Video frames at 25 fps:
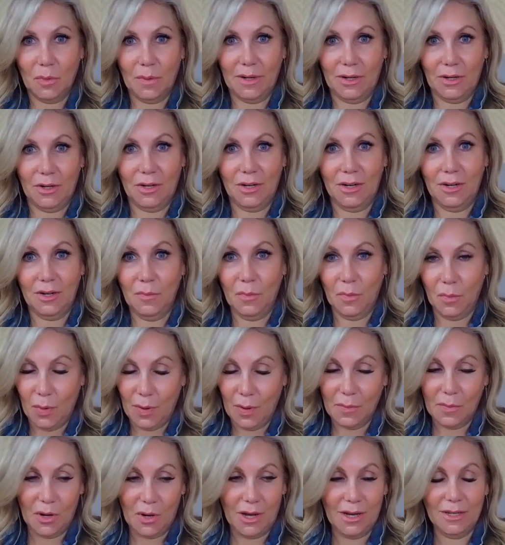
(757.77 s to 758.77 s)

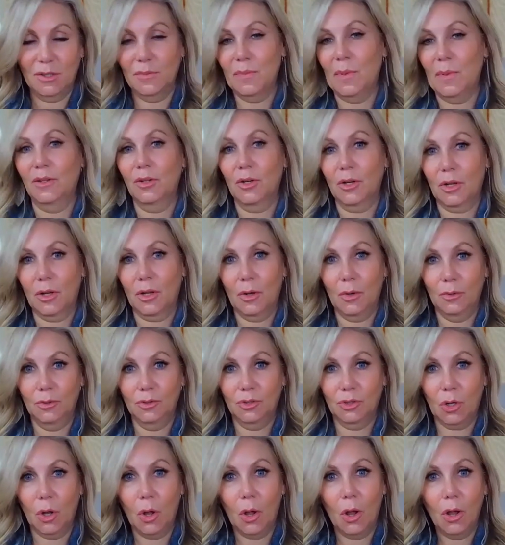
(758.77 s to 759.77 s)
Whitmer has been your
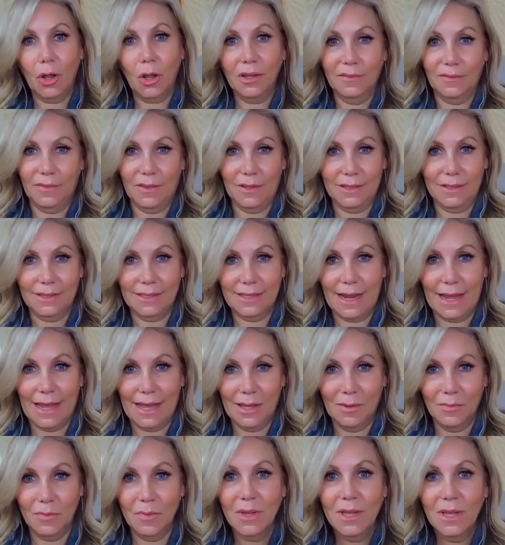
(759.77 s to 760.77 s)
coach all of this
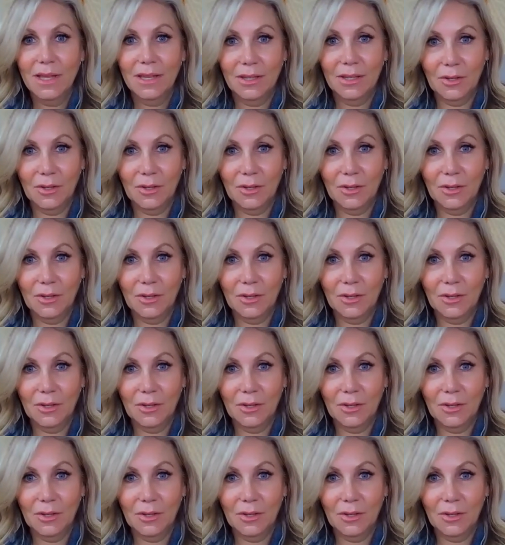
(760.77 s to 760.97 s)
time.